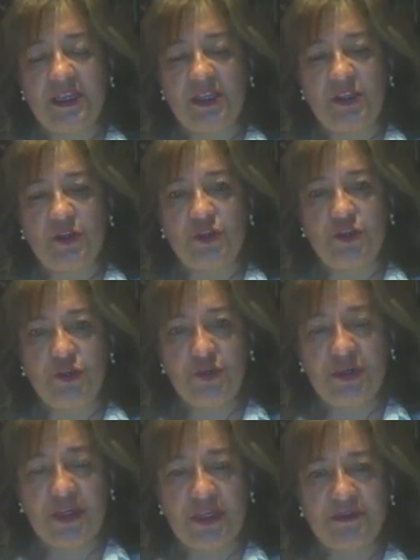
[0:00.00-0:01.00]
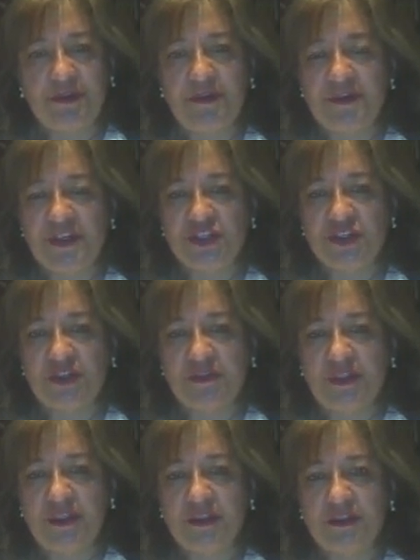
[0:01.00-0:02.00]
You do a revision of
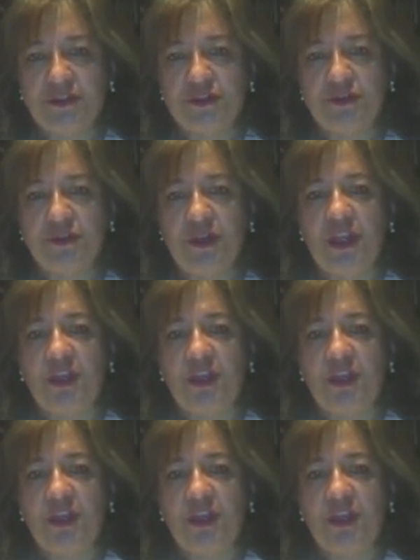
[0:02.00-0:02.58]
literature